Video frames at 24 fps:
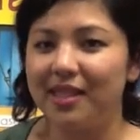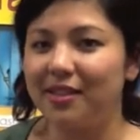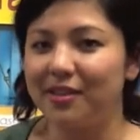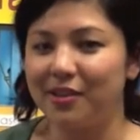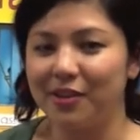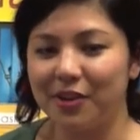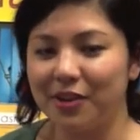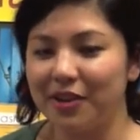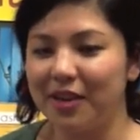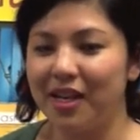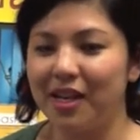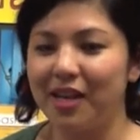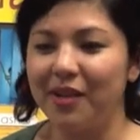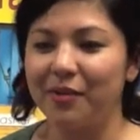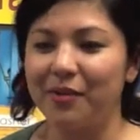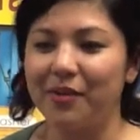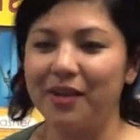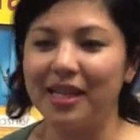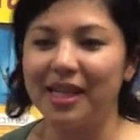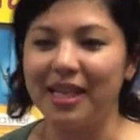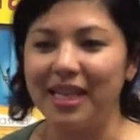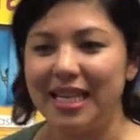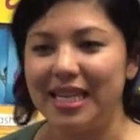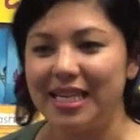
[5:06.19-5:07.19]
nerdy,
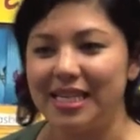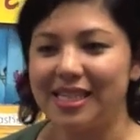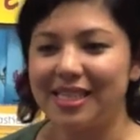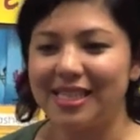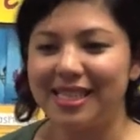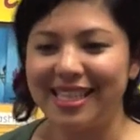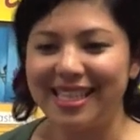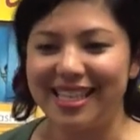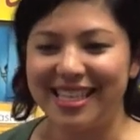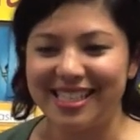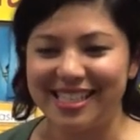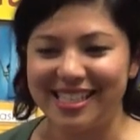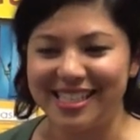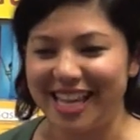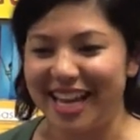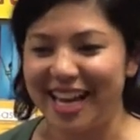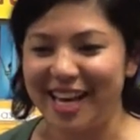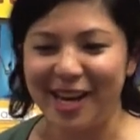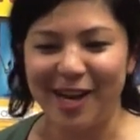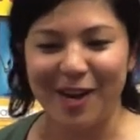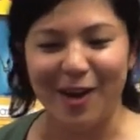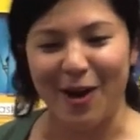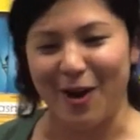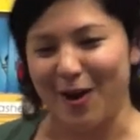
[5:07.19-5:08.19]
really easily excited,